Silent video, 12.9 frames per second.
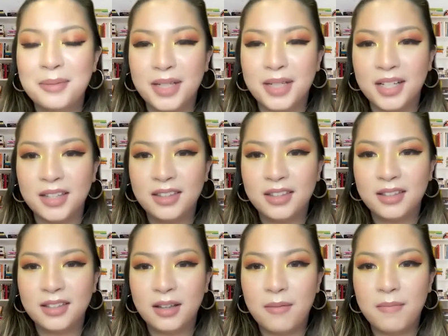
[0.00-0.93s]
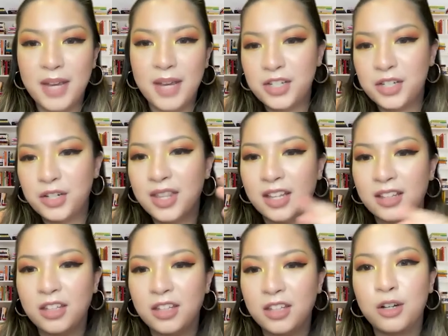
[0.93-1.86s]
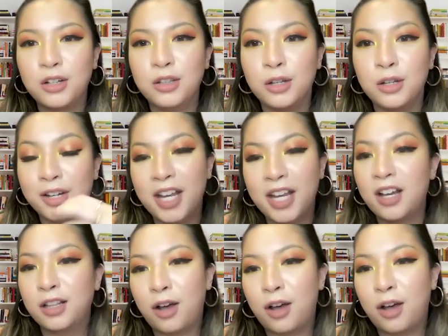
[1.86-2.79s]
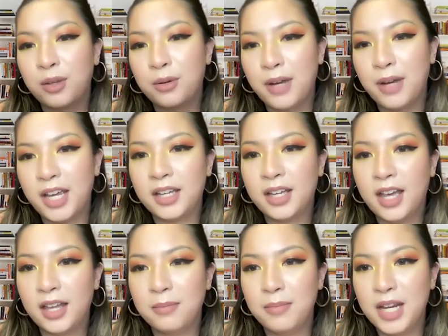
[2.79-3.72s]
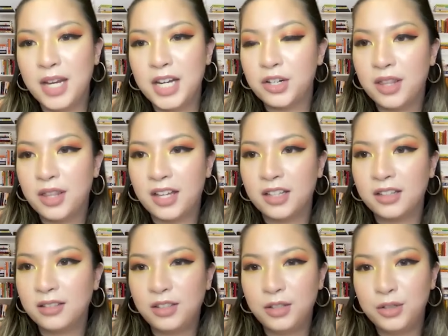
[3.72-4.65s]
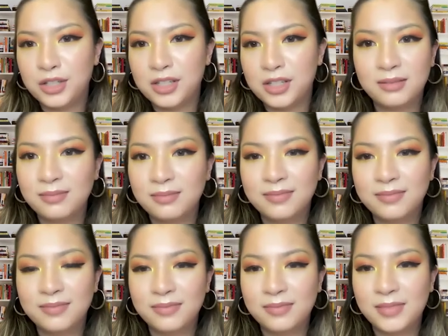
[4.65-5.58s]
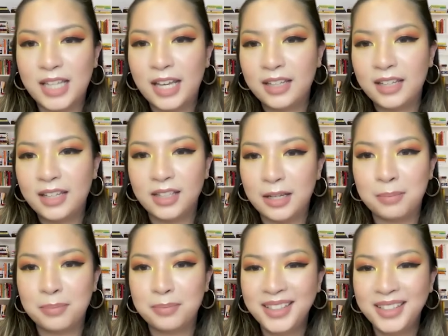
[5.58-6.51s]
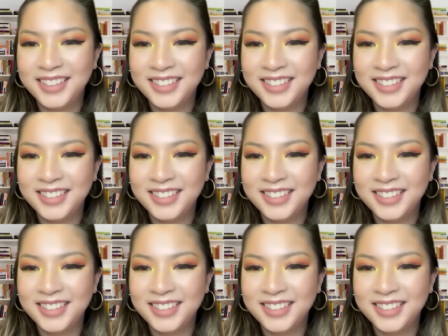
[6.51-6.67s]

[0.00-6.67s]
but make sure that you're learning along the way and make sure that you just take the leap.